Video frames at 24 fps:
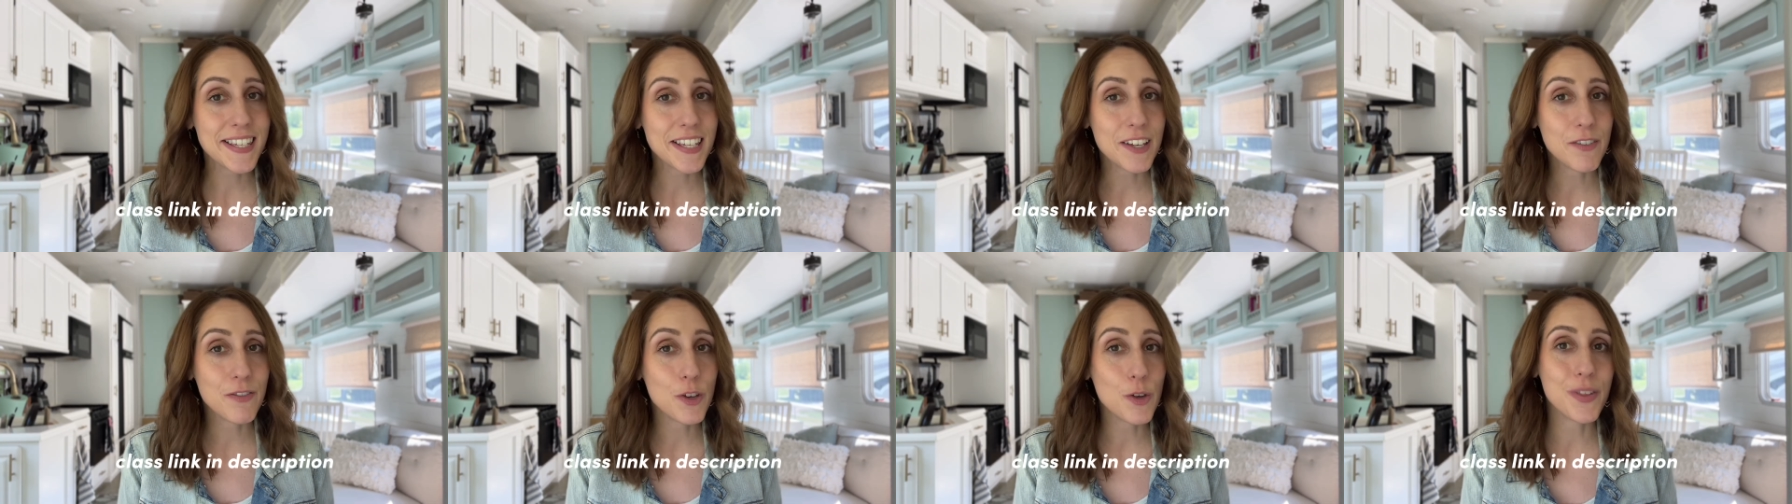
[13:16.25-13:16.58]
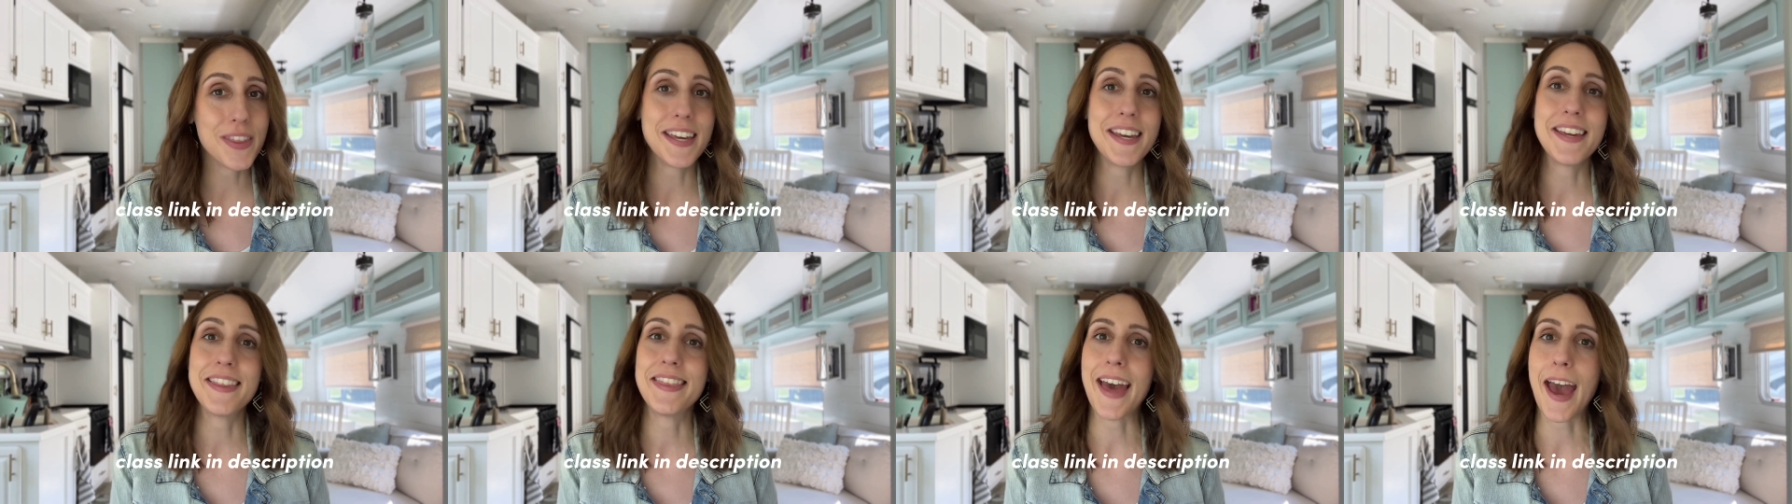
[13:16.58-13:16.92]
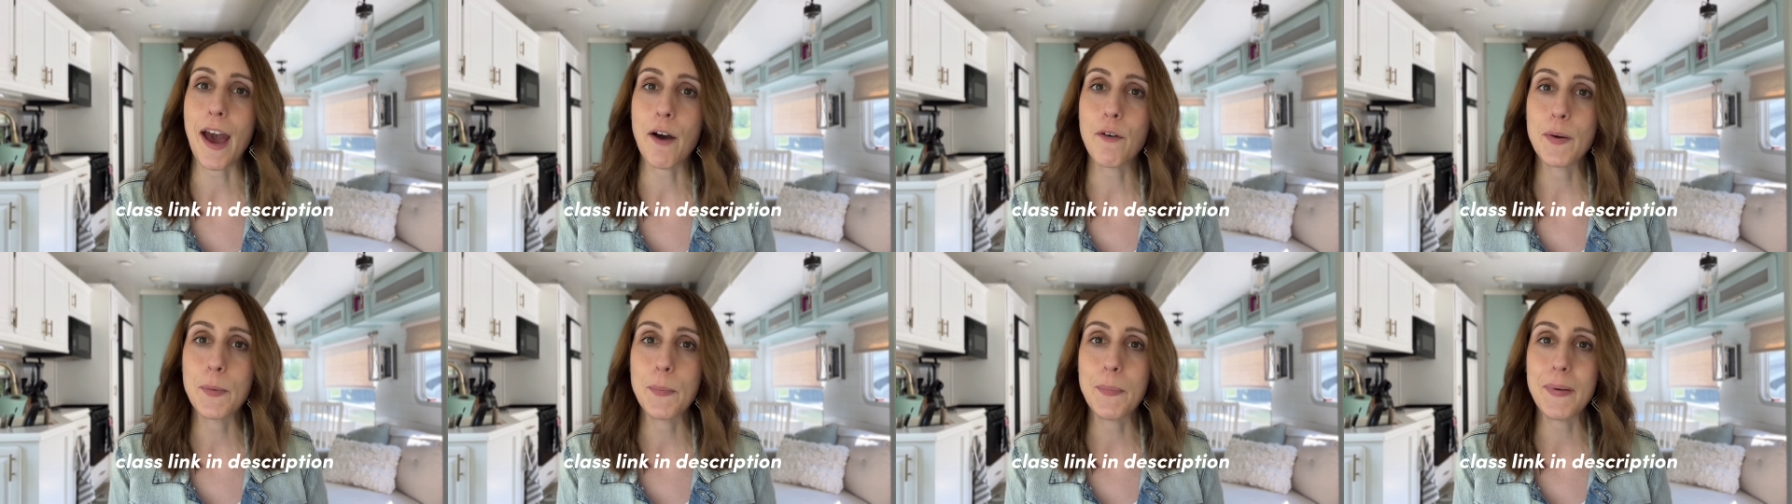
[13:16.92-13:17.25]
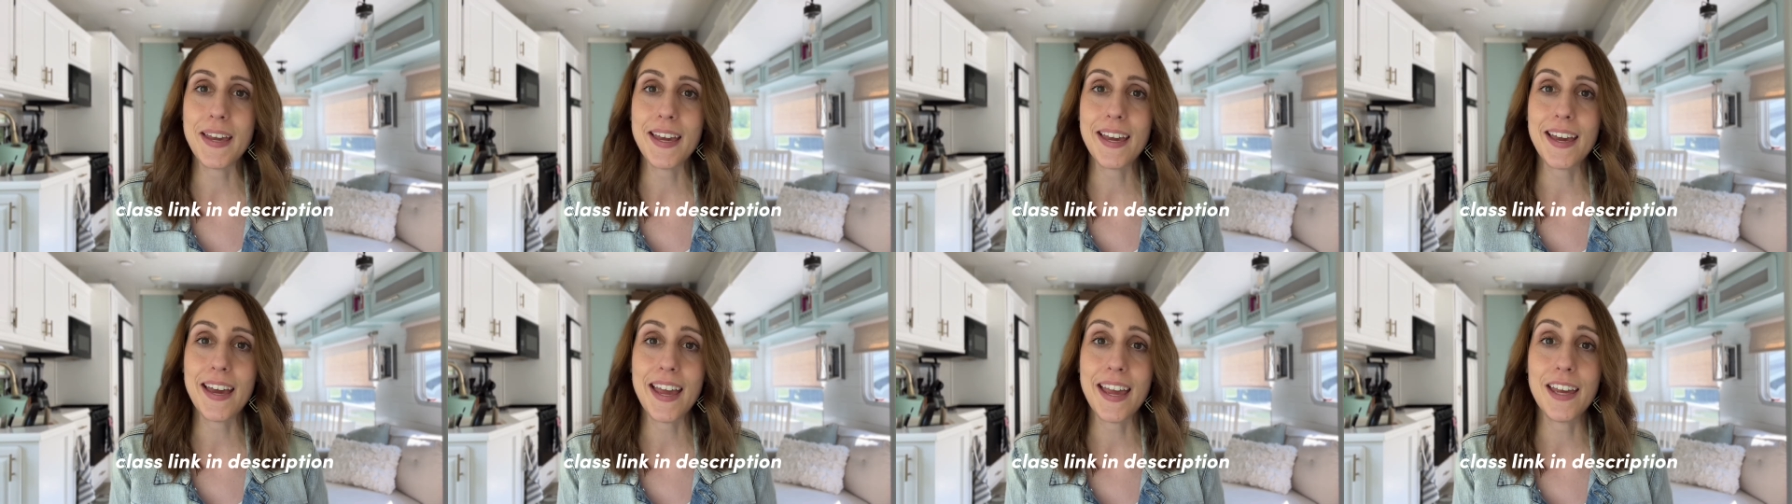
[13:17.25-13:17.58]
if you think that would
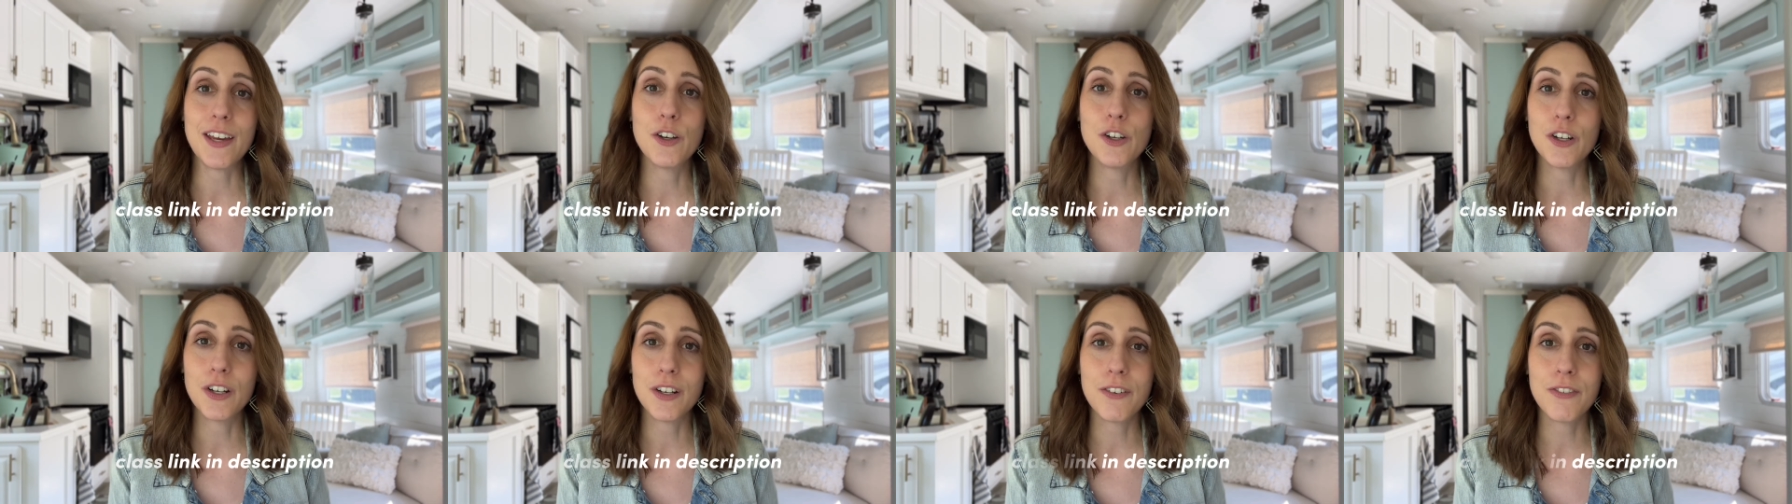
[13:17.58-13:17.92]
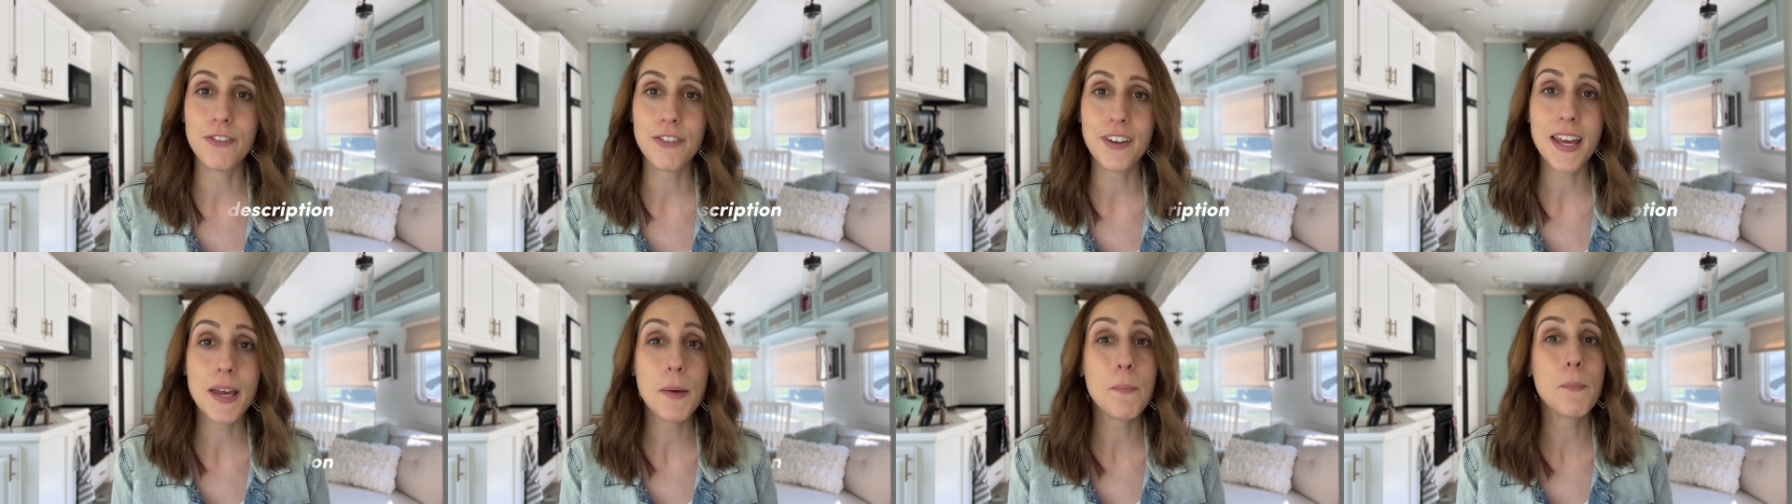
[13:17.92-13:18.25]
be a good fit,